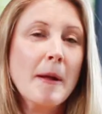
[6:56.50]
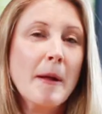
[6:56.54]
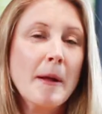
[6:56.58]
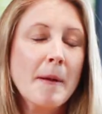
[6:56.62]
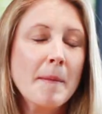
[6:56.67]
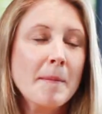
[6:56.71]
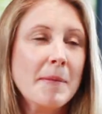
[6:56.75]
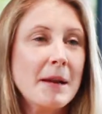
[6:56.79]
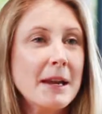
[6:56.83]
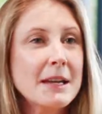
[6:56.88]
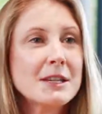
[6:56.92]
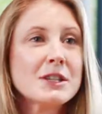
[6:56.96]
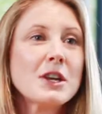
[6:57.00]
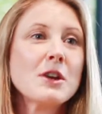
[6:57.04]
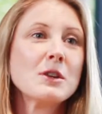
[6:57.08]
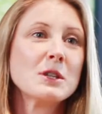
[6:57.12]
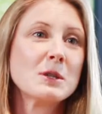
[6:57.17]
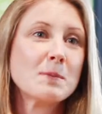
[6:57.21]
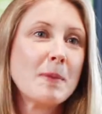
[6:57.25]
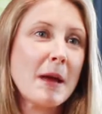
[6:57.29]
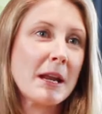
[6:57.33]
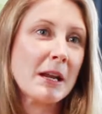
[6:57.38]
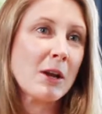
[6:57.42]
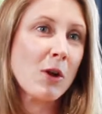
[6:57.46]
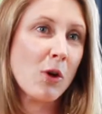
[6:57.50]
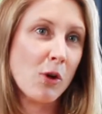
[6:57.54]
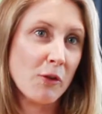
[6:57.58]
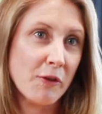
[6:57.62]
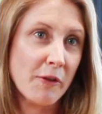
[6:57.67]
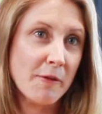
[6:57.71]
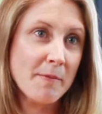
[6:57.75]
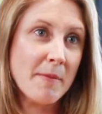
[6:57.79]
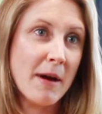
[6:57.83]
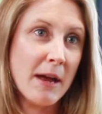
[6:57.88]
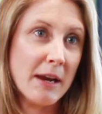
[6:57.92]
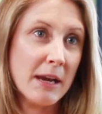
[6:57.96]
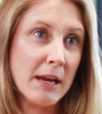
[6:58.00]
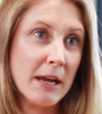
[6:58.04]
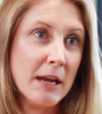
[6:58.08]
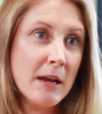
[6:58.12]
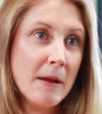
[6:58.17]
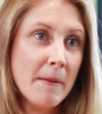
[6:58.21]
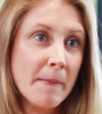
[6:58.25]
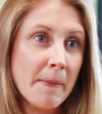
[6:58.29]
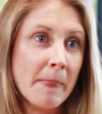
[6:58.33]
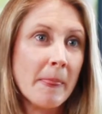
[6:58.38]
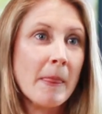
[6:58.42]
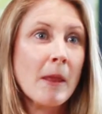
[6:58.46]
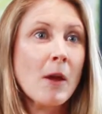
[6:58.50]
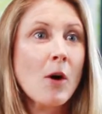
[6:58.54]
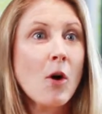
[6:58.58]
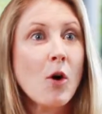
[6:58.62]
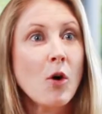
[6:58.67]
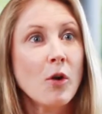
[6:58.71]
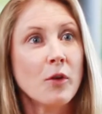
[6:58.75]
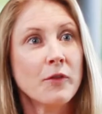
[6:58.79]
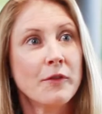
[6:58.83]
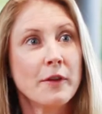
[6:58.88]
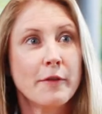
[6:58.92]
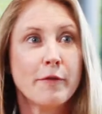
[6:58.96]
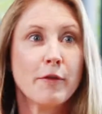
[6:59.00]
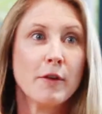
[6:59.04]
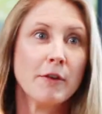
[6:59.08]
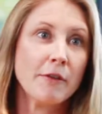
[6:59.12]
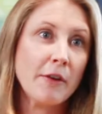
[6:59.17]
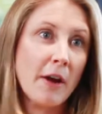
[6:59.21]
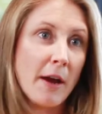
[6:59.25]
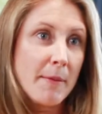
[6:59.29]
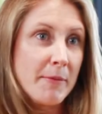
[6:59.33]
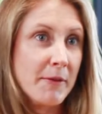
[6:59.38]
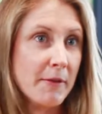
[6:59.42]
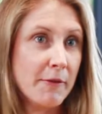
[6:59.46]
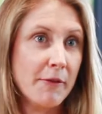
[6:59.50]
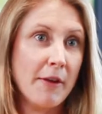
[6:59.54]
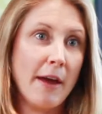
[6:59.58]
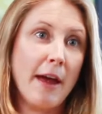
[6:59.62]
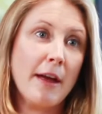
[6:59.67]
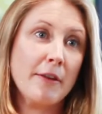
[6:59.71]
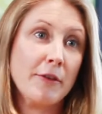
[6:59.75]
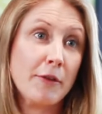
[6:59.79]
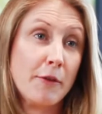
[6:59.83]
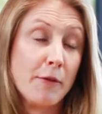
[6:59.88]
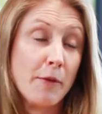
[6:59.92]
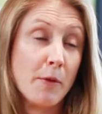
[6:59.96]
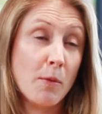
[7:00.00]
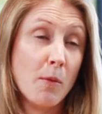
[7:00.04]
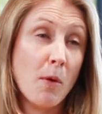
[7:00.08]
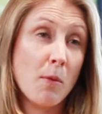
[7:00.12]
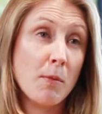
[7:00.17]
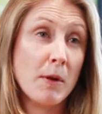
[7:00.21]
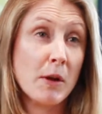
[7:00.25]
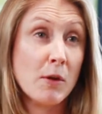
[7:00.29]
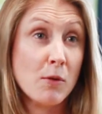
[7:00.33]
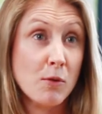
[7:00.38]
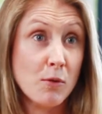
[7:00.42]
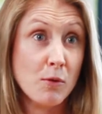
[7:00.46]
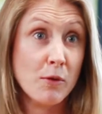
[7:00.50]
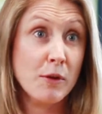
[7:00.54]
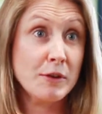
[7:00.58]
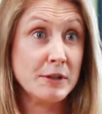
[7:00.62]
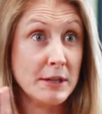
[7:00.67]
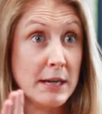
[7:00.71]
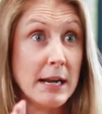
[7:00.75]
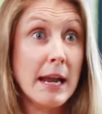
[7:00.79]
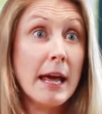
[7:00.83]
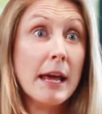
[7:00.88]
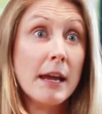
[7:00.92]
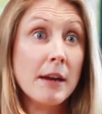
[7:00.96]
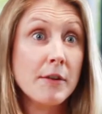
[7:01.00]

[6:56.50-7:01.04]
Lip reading: please don't spend lots of money on different types of tests for what we call the delayed